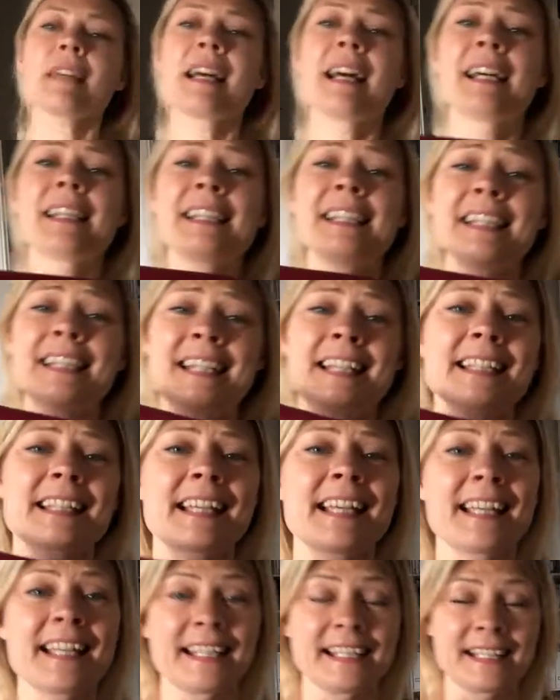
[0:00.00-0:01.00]
And it is
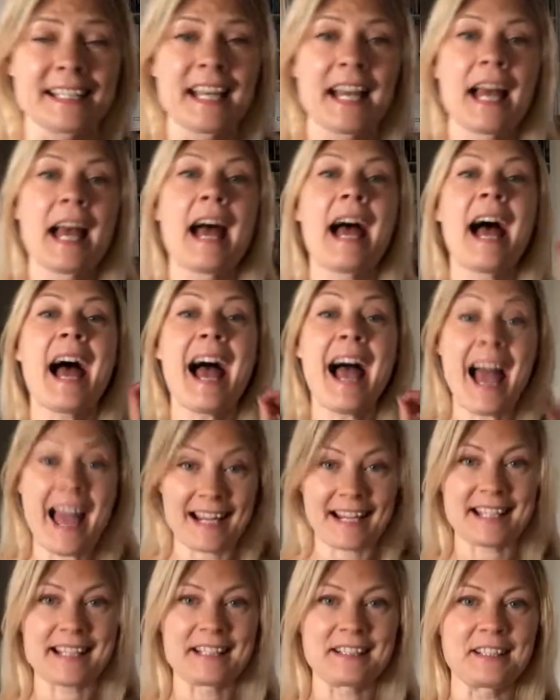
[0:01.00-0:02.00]
in
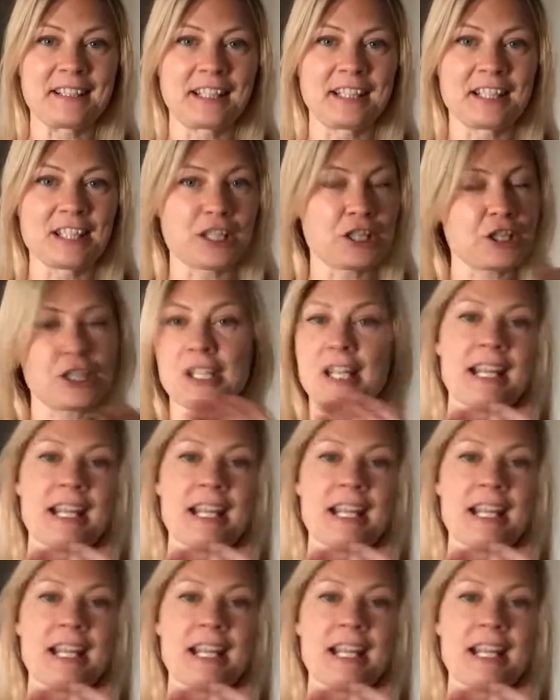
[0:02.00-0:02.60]
excellent condition.